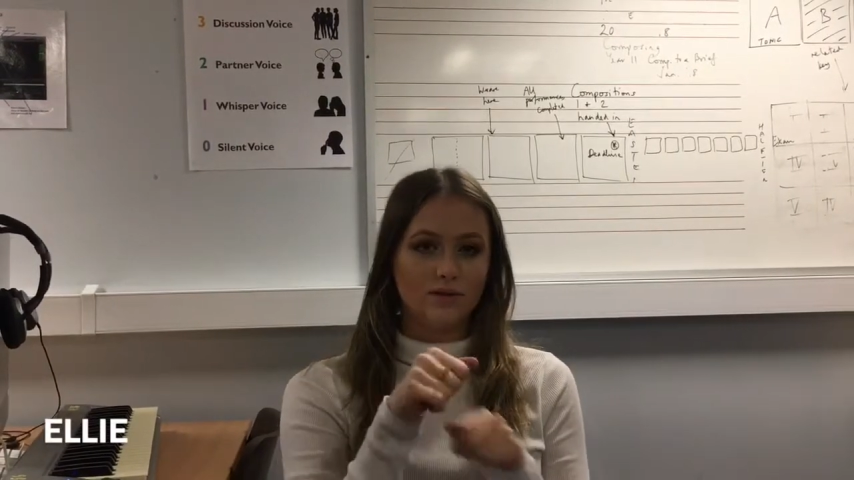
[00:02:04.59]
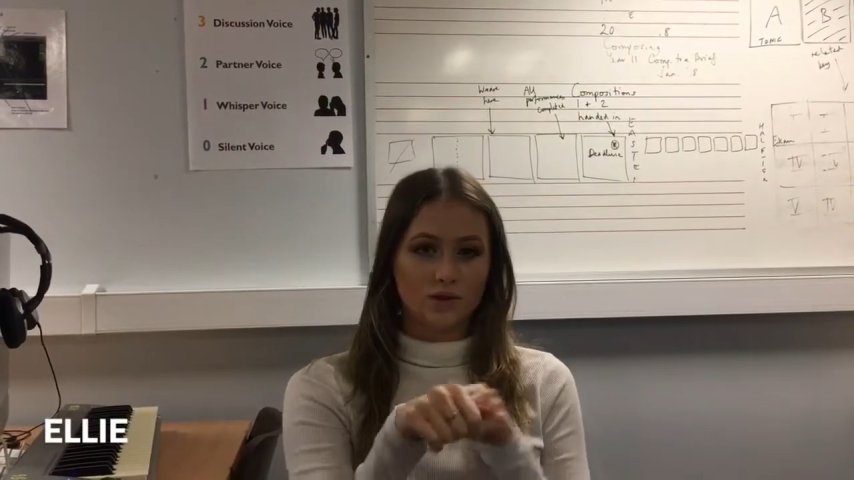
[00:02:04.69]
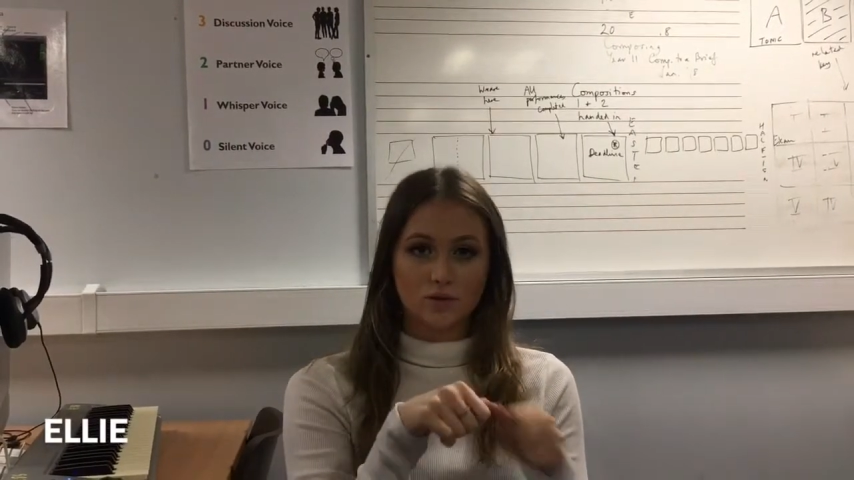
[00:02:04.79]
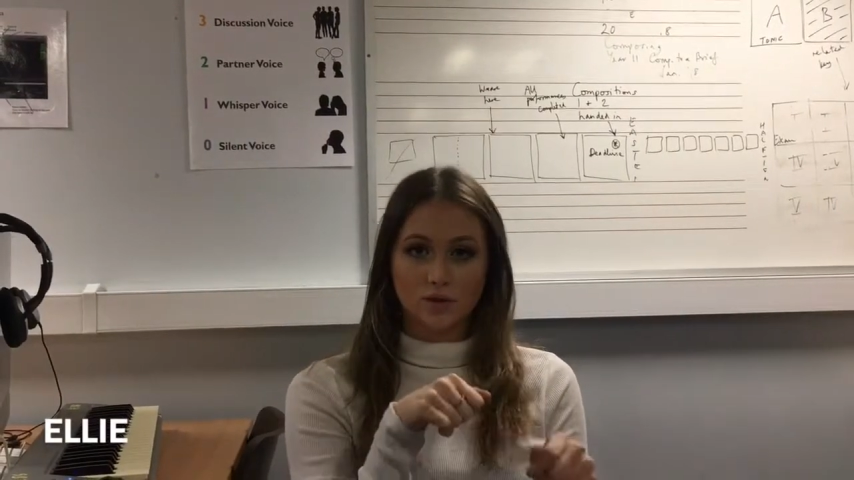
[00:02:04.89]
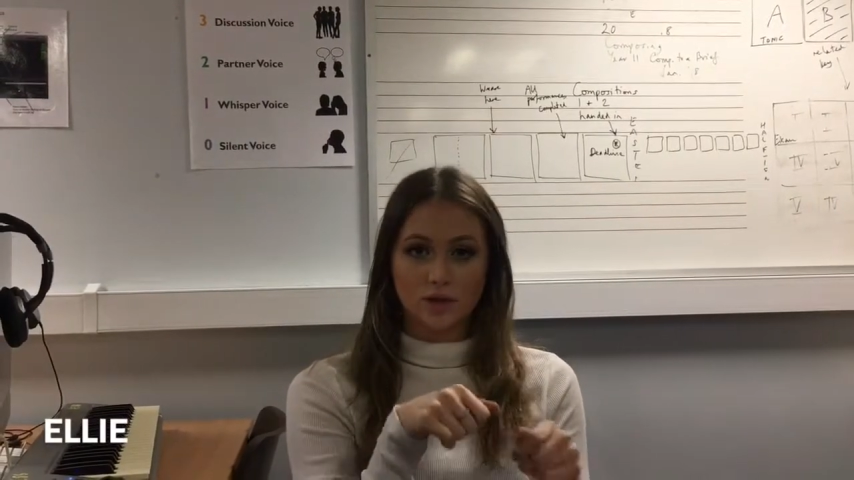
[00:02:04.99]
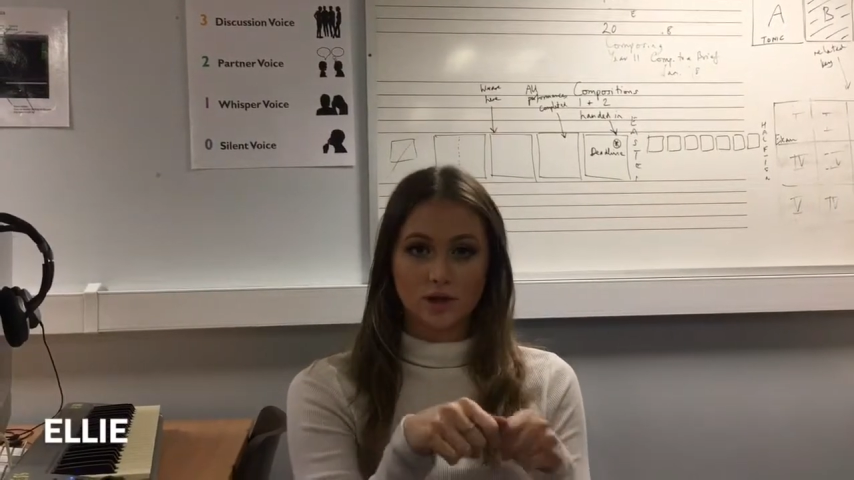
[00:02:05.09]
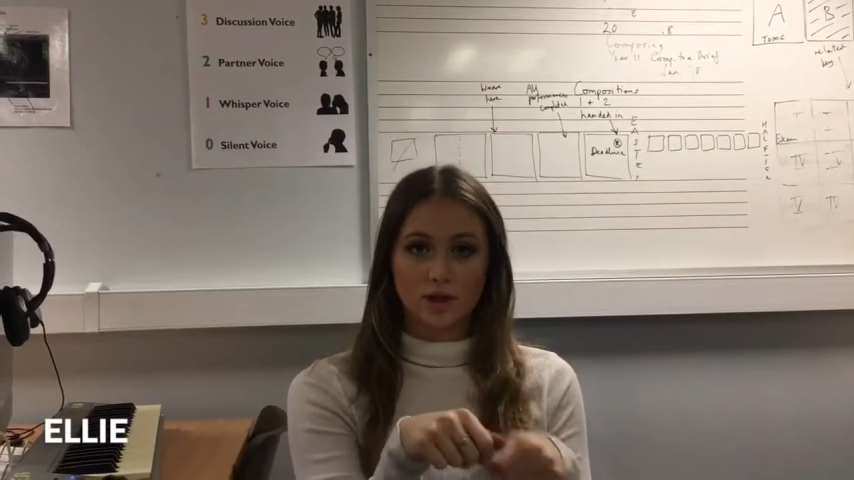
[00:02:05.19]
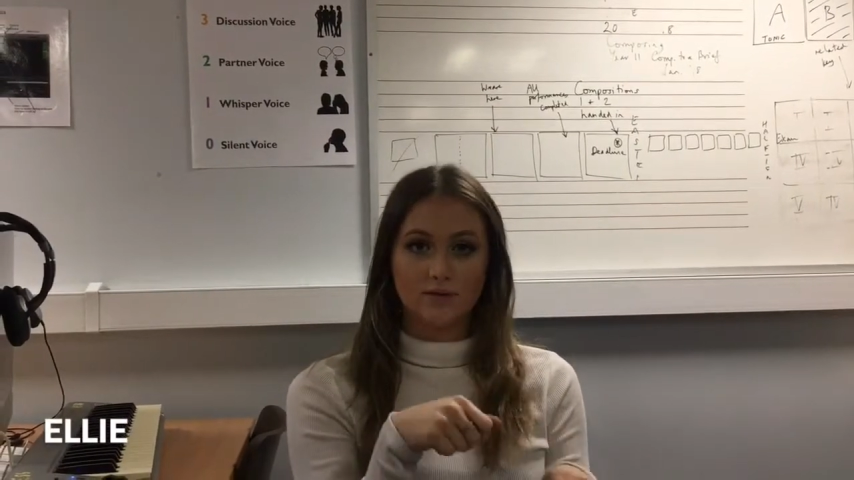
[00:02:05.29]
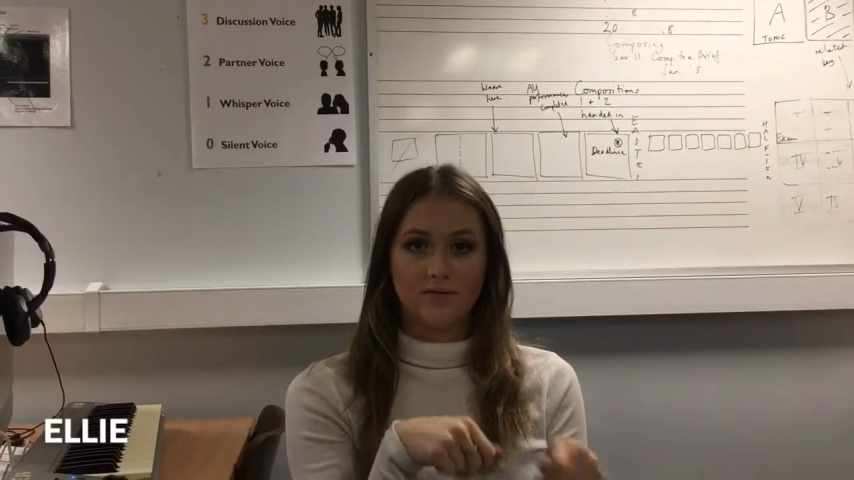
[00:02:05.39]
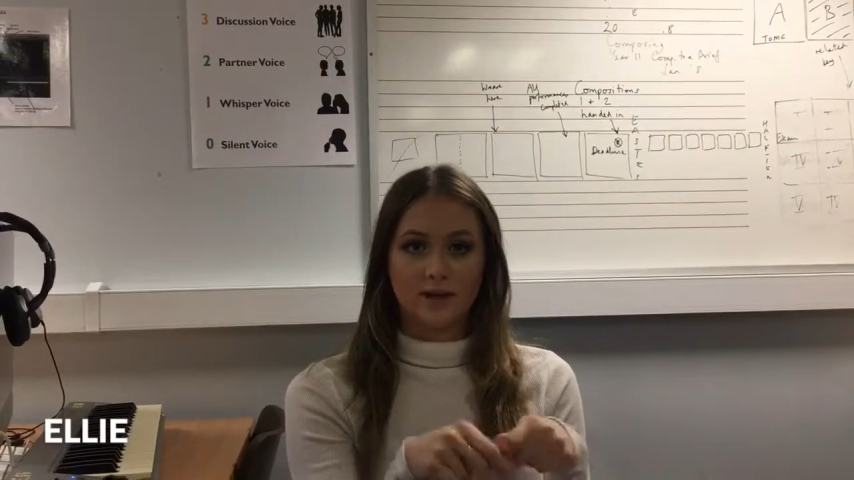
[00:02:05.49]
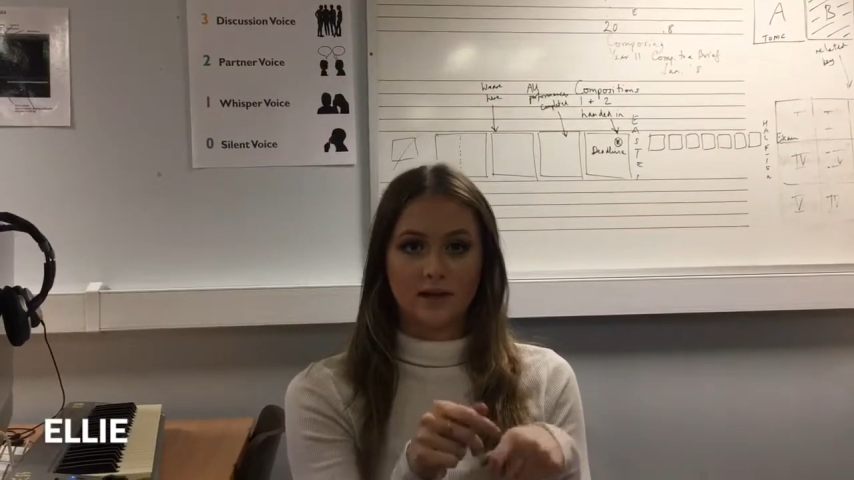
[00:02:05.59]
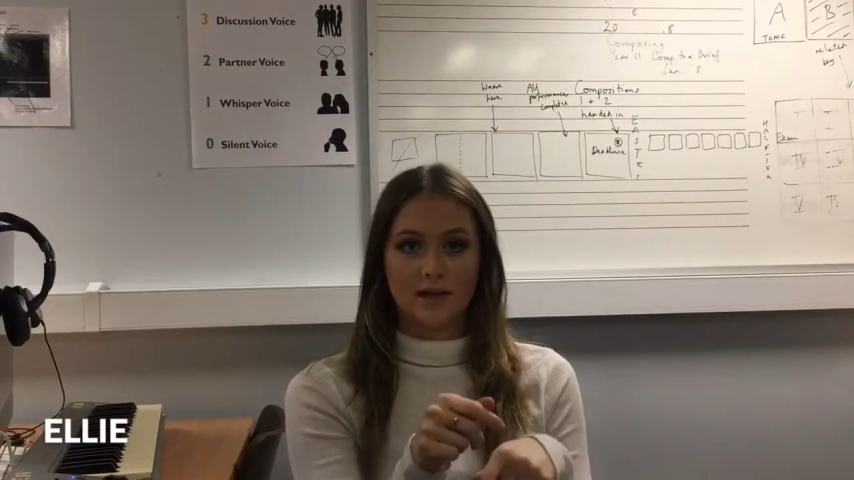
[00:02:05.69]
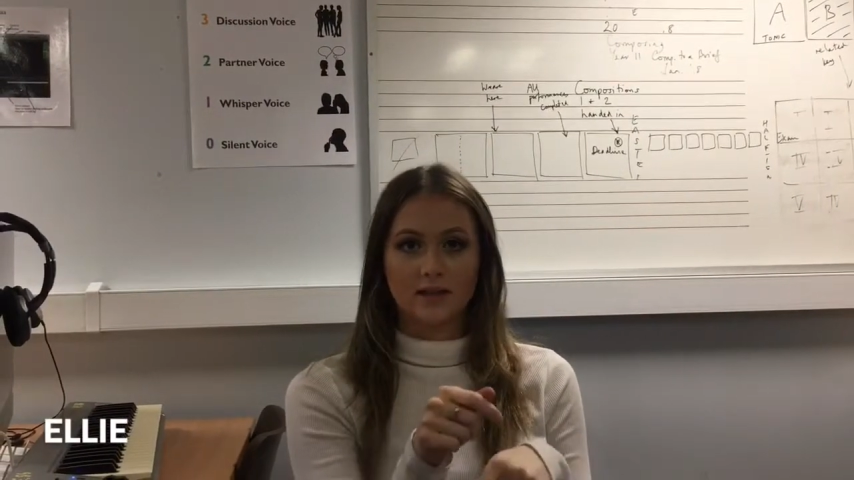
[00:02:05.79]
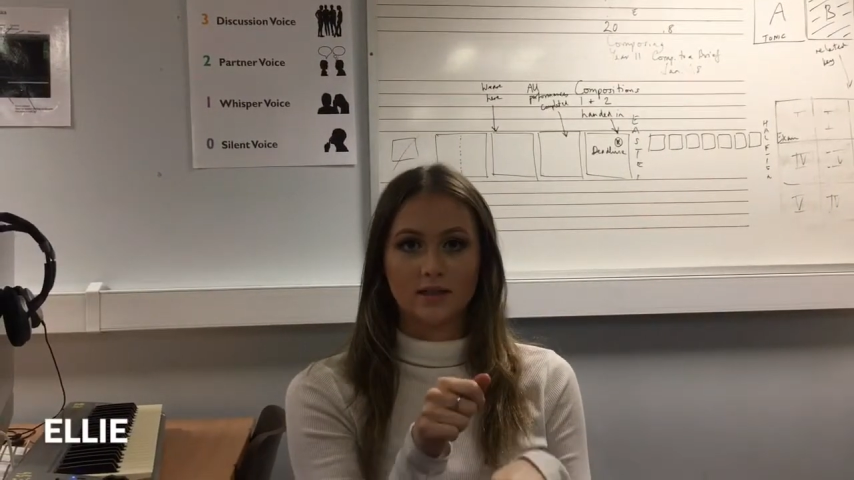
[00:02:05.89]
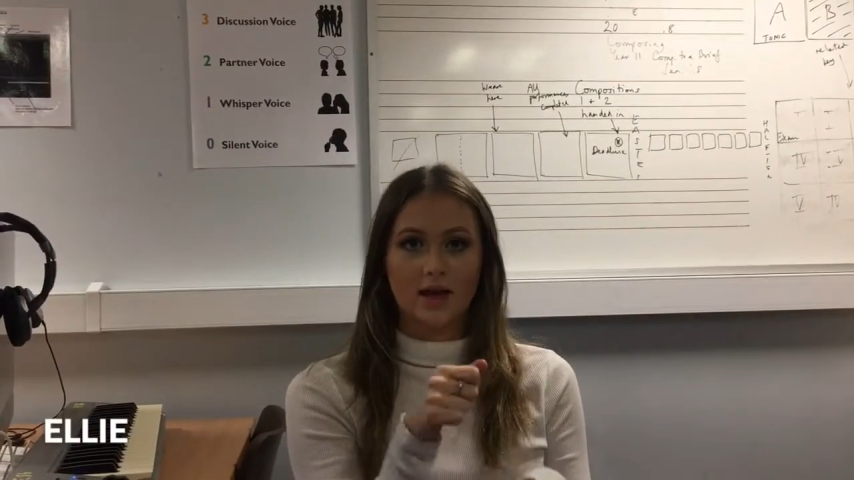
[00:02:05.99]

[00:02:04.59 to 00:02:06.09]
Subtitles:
his drawers trying to find like